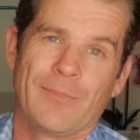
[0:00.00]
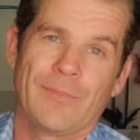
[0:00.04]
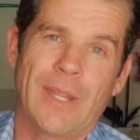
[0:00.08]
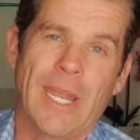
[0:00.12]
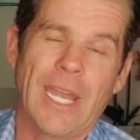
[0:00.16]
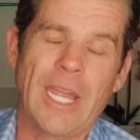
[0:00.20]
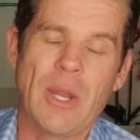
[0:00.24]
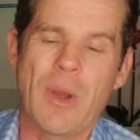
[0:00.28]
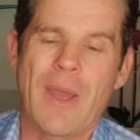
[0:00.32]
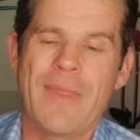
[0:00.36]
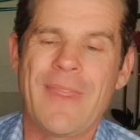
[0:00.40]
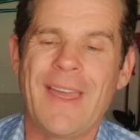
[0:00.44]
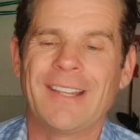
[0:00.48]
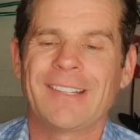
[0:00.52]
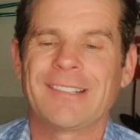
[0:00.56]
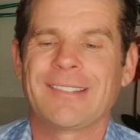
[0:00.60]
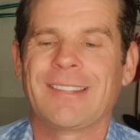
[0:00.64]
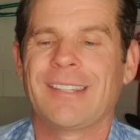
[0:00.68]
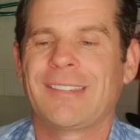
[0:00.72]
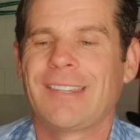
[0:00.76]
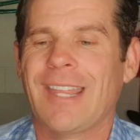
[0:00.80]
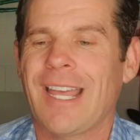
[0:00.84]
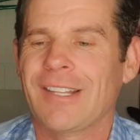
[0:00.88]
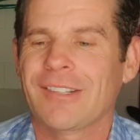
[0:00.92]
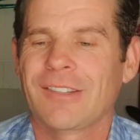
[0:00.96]
Anyway, that's the
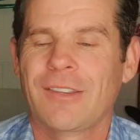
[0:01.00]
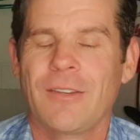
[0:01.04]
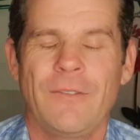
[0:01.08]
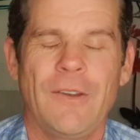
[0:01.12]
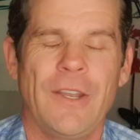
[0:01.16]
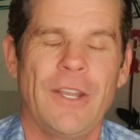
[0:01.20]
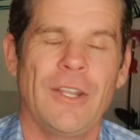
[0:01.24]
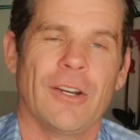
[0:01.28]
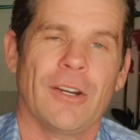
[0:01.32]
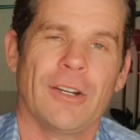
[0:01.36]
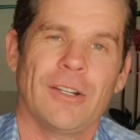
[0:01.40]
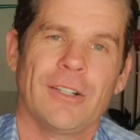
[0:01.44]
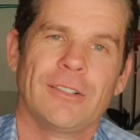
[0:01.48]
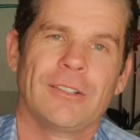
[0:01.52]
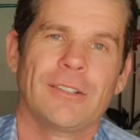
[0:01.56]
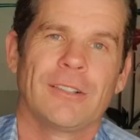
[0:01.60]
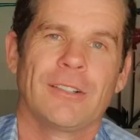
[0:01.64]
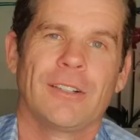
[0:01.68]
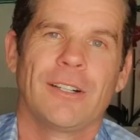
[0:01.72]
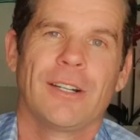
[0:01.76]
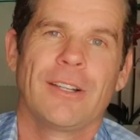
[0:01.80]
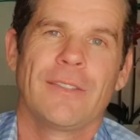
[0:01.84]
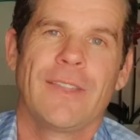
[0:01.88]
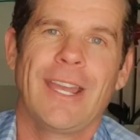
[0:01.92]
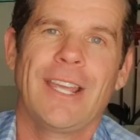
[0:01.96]
video. All
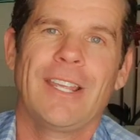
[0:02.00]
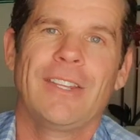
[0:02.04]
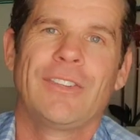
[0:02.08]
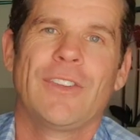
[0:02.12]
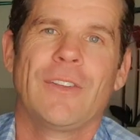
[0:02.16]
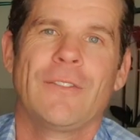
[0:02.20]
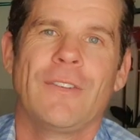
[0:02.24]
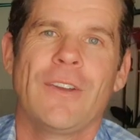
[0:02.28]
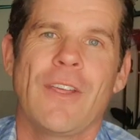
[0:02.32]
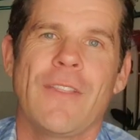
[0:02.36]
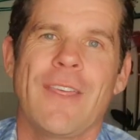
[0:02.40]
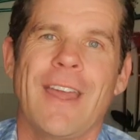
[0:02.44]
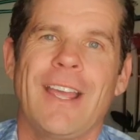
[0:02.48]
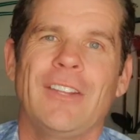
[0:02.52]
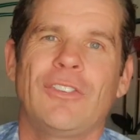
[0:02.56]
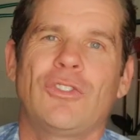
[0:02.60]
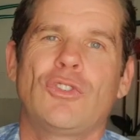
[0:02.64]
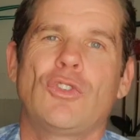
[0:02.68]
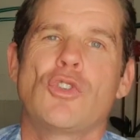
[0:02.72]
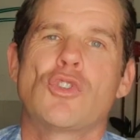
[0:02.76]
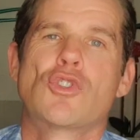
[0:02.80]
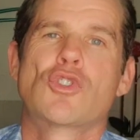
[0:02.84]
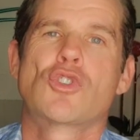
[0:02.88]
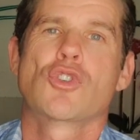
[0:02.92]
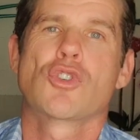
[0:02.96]
right, that is the video. That is
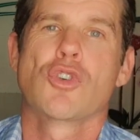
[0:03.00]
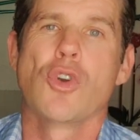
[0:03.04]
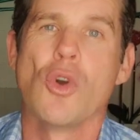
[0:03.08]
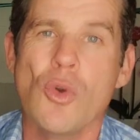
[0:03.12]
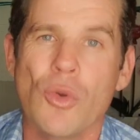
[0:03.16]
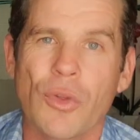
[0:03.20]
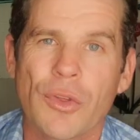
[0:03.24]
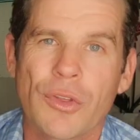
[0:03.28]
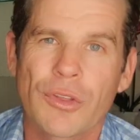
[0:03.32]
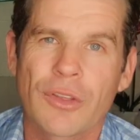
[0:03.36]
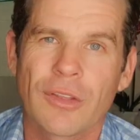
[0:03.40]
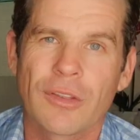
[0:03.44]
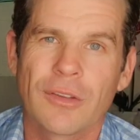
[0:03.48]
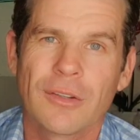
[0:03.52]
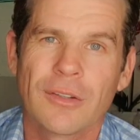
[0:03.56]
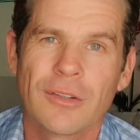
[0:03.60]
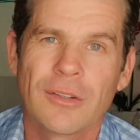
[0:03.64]
the truth.